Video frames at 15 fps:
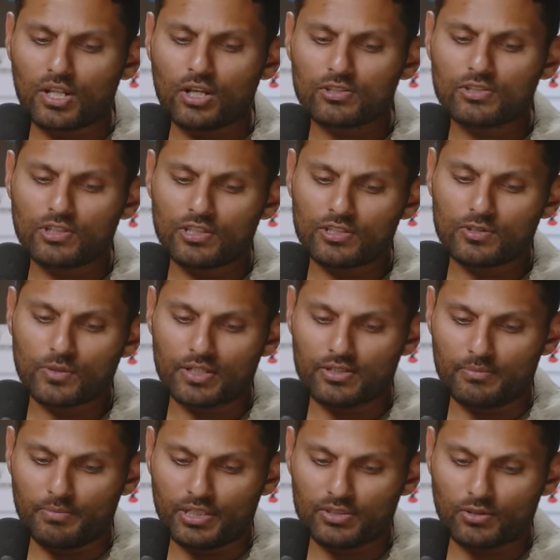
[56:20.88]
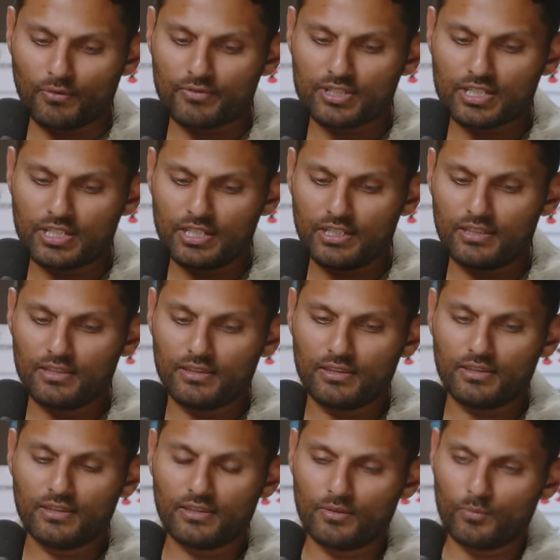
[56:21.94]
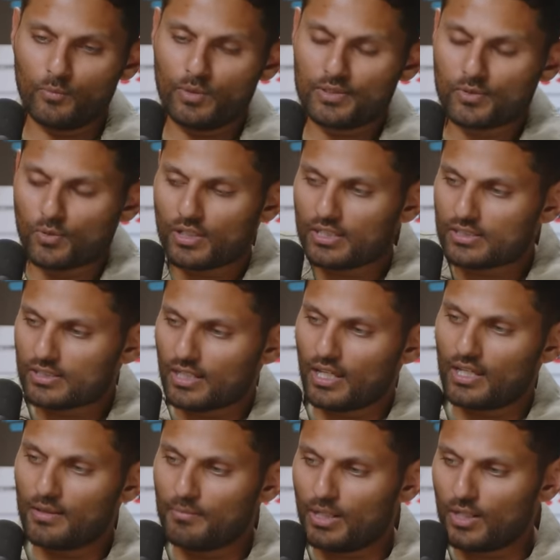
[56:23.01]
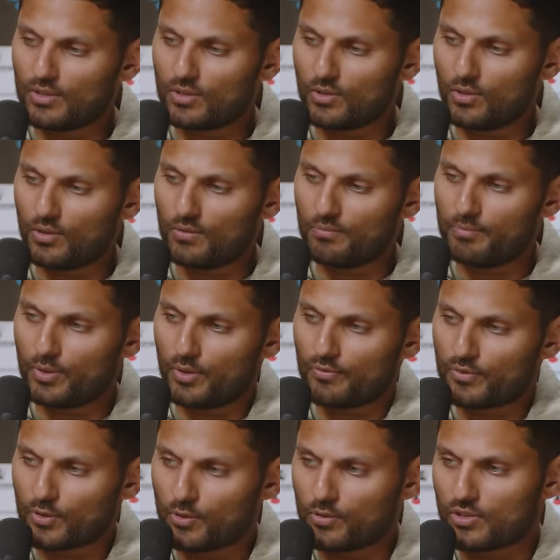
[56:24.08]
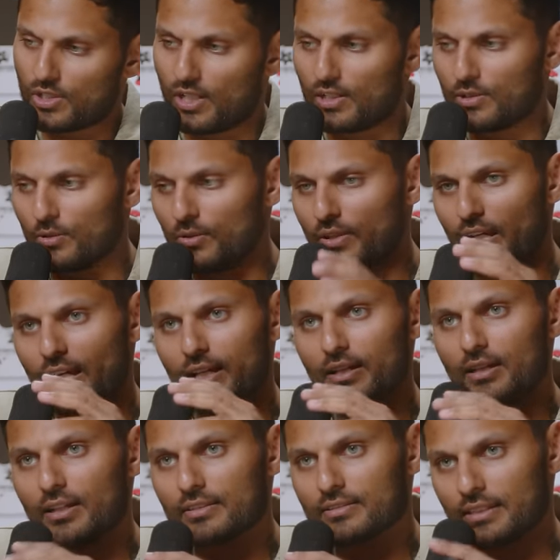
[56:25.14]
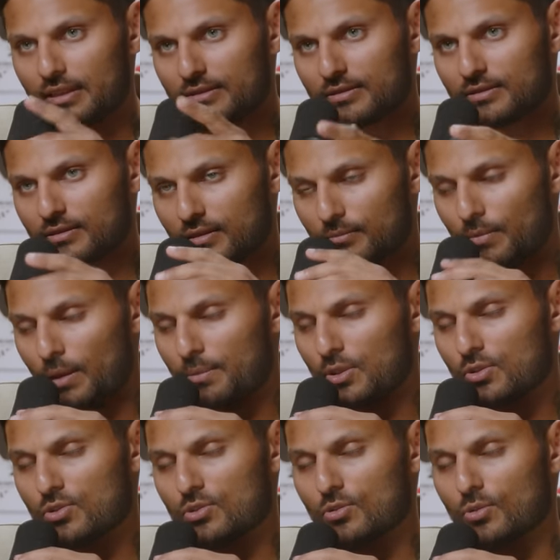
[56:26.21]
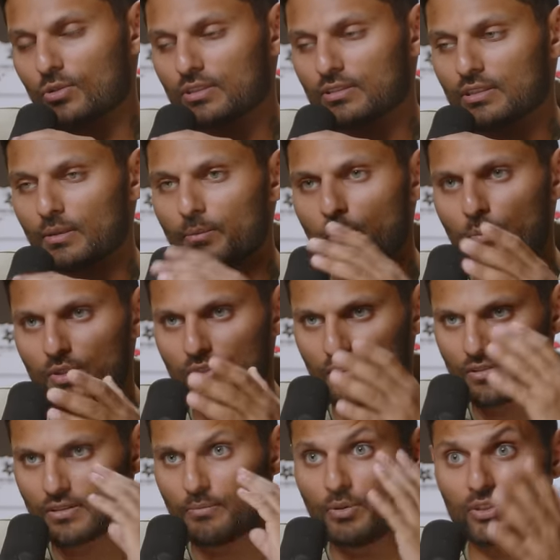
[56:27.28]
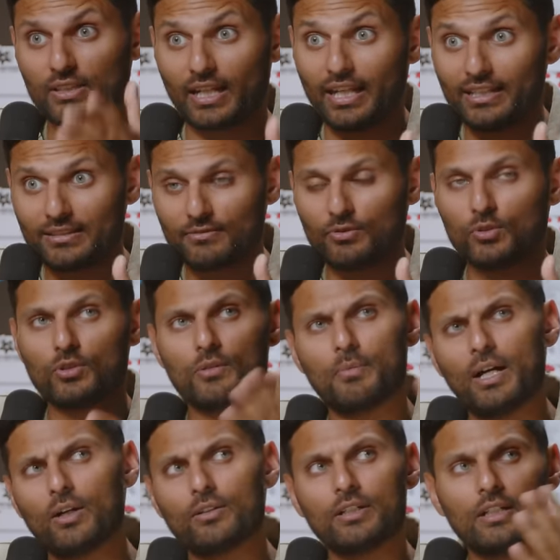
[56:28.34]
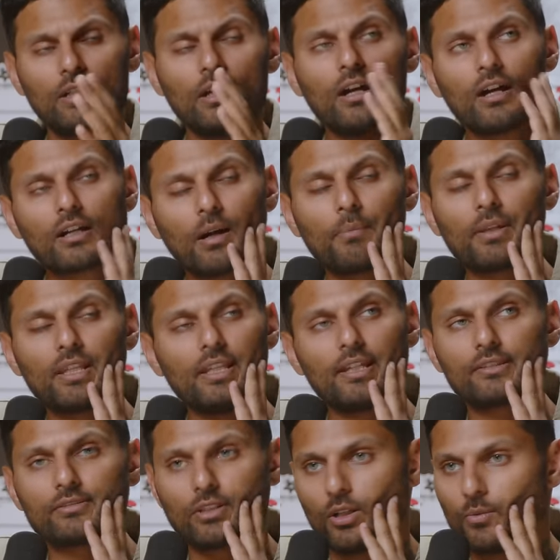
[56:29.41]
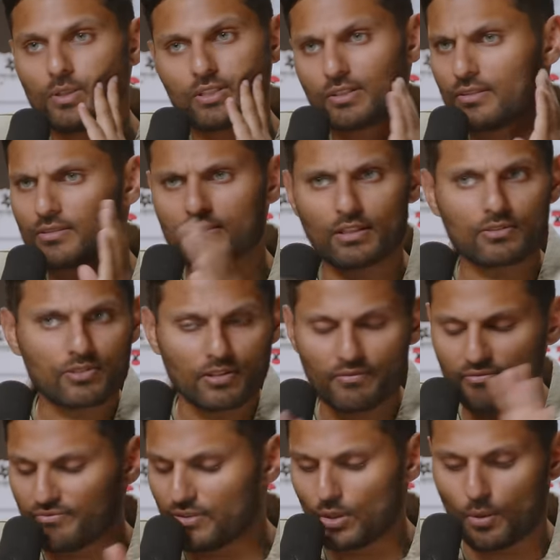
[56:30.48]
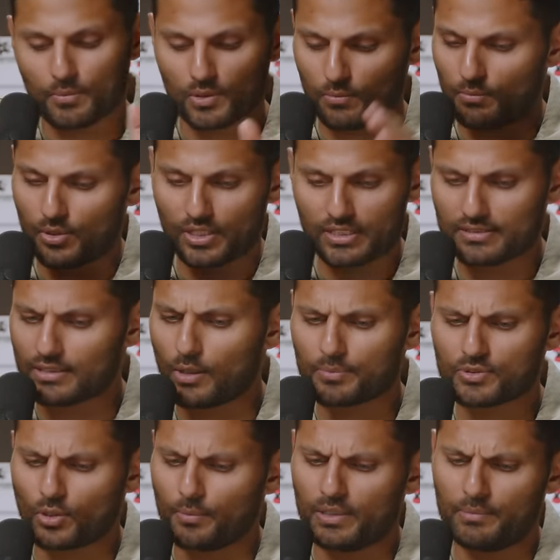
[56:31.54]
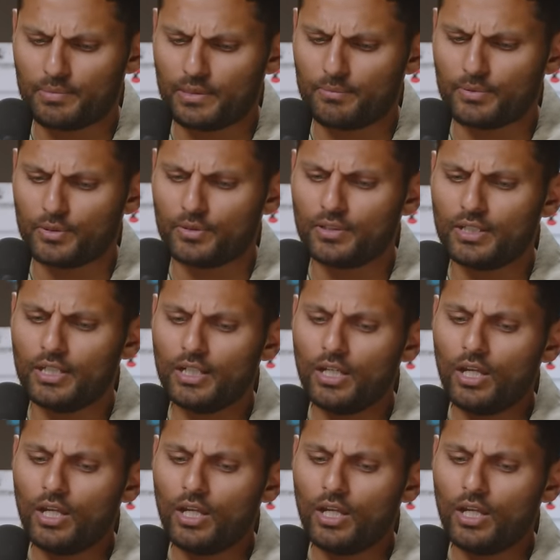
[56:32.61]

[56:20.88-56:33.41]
want to ask you this question, because obviously we're talking today about your beautiful new journal that assists Maybe You Should Talk to Someone, which is the book that I interviewed you about a couple of years ago, which is such a phenomenal book. It's helped so many people.